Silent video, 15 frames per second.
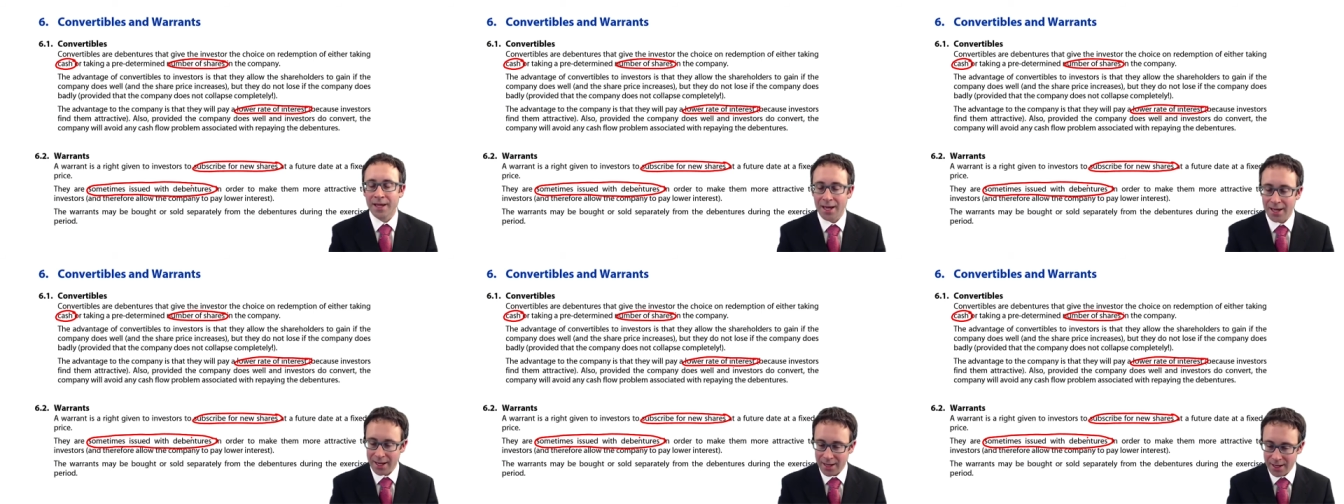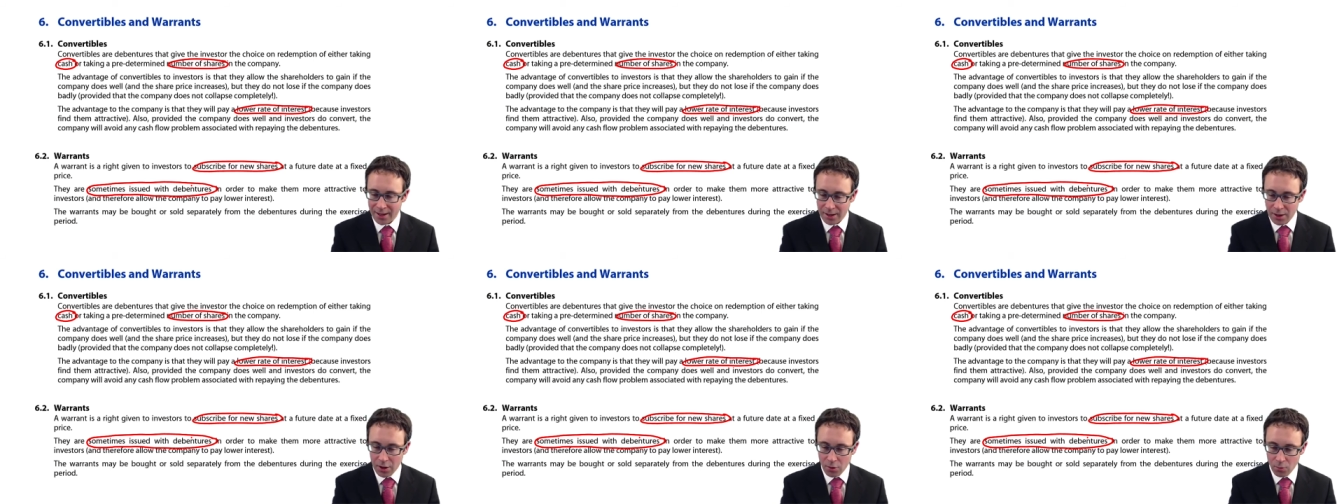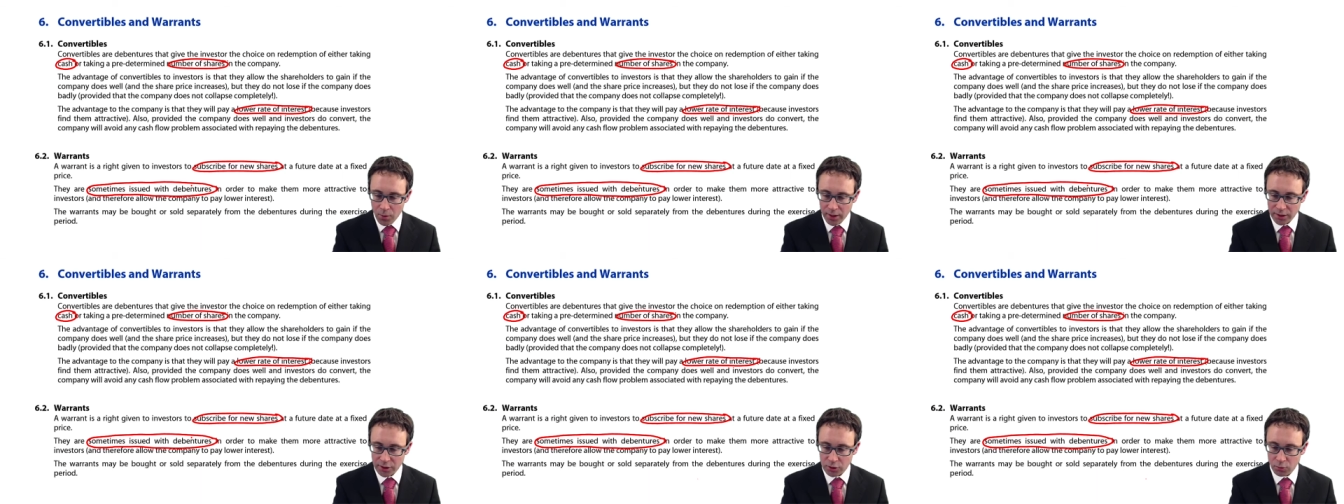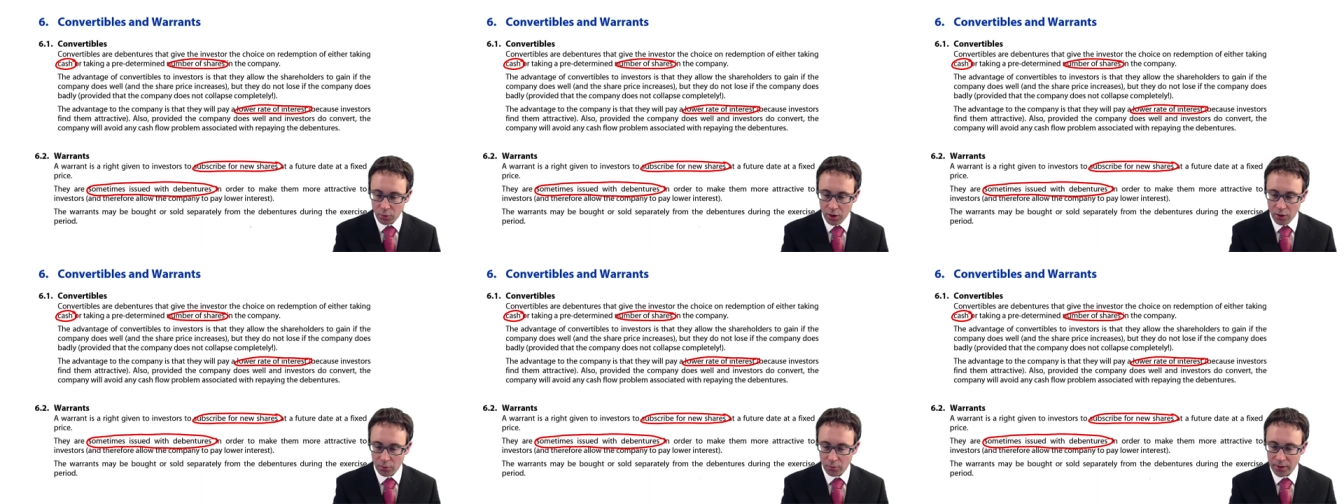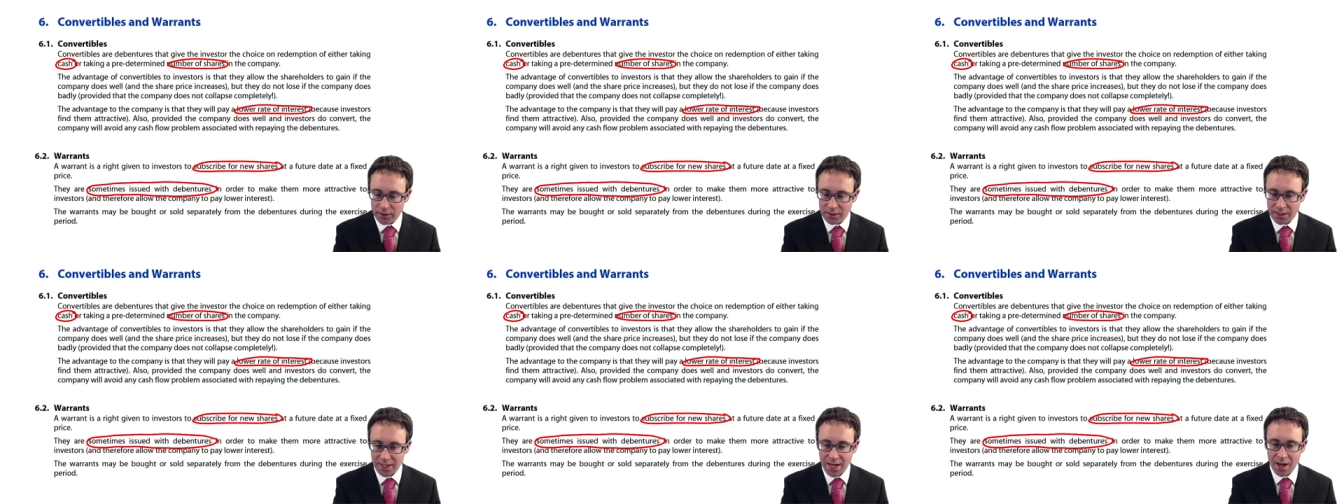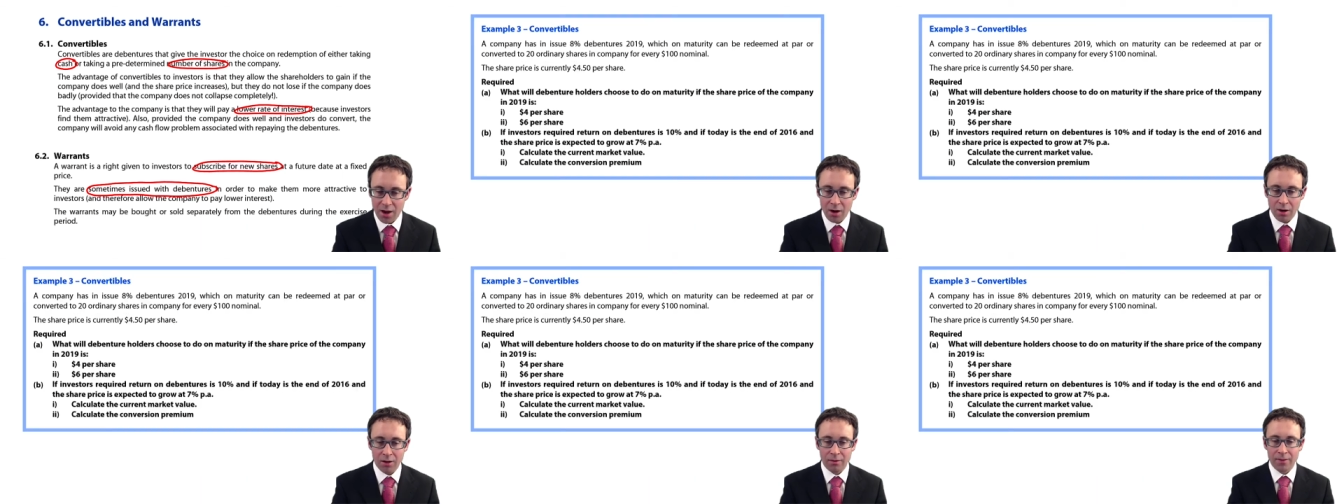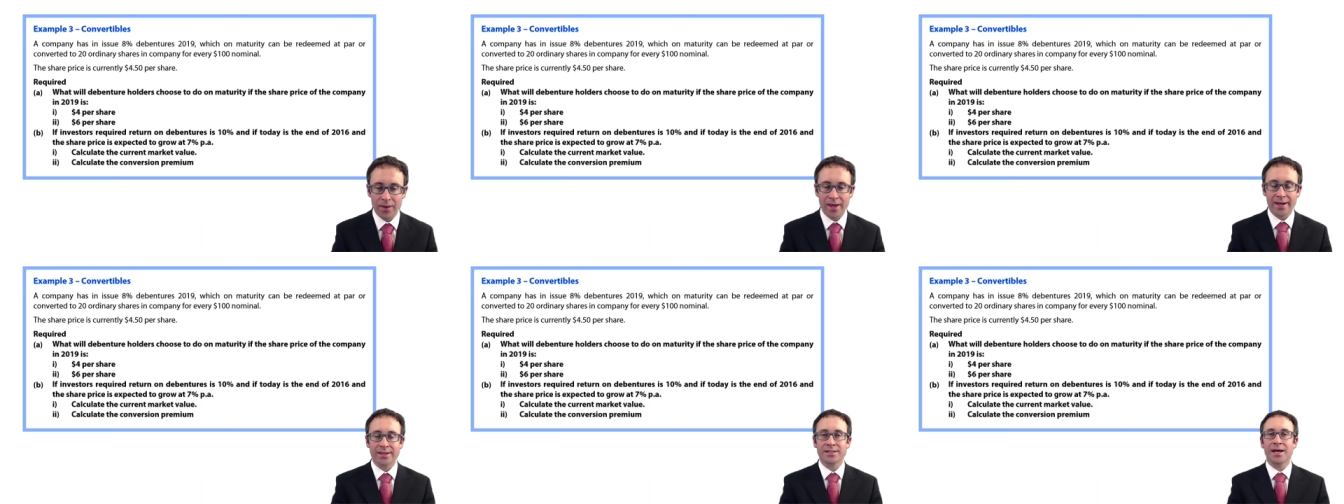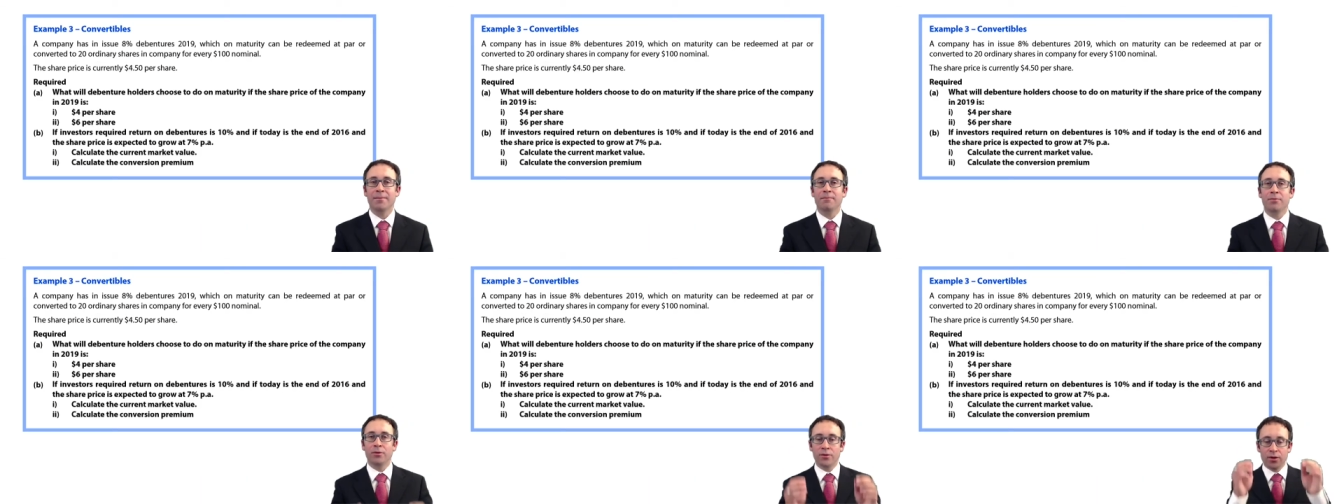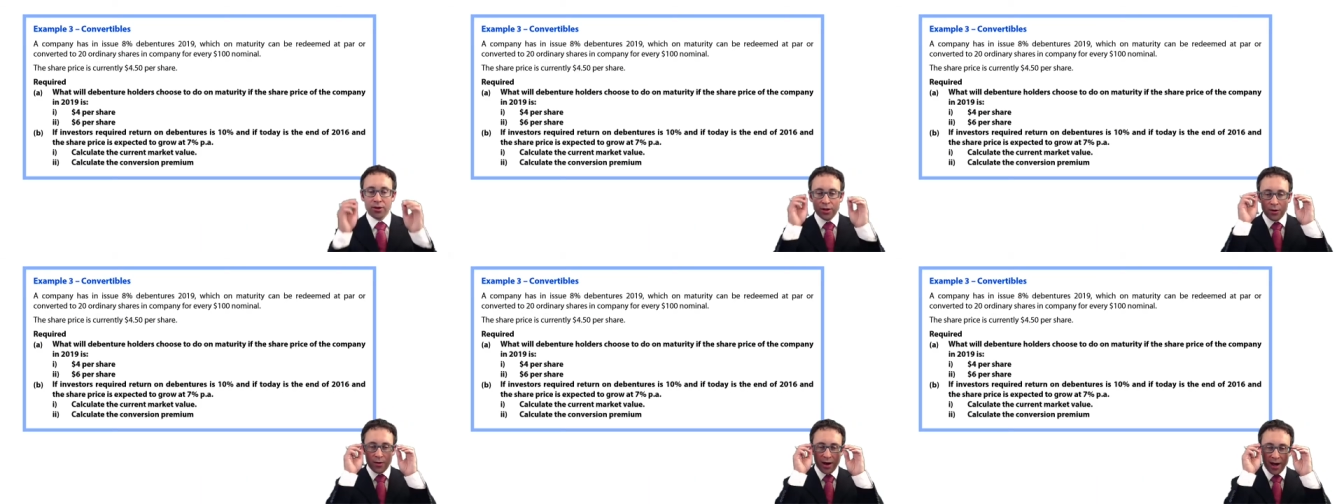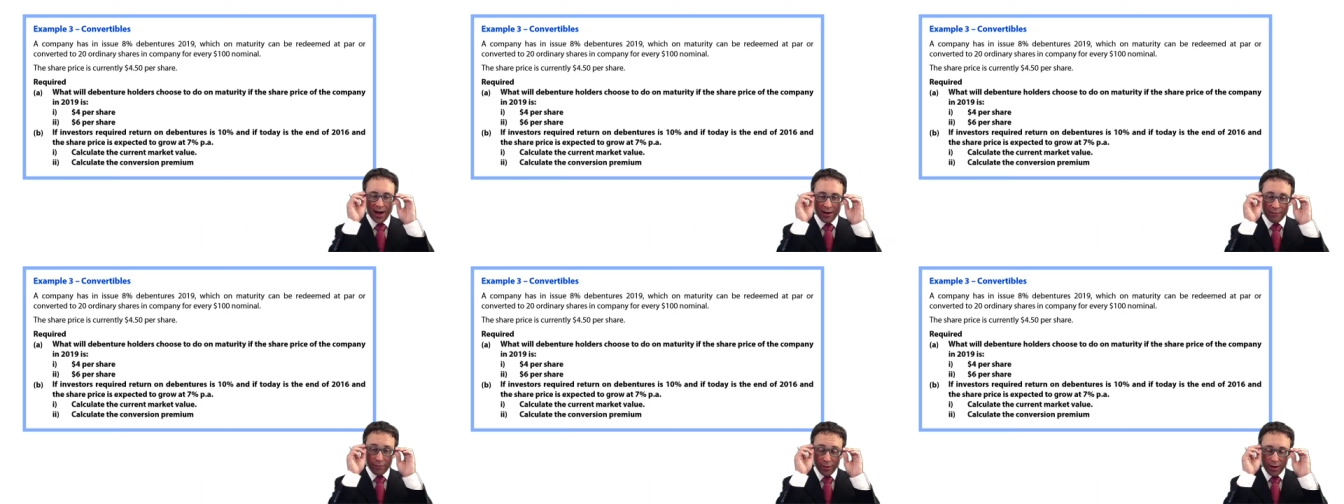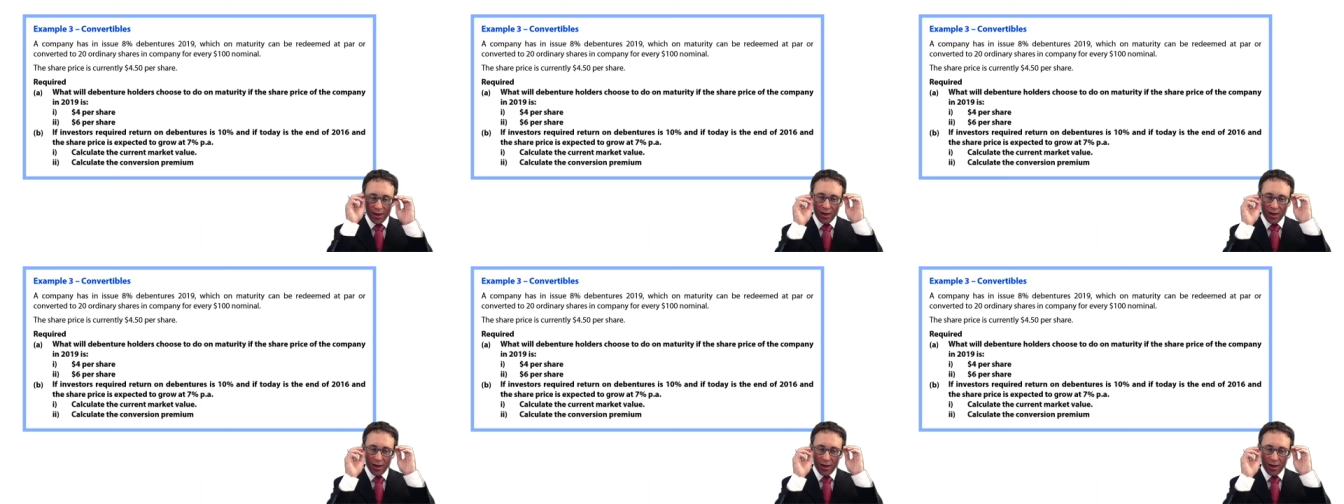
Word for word: Okay, which is what we see on the example that you have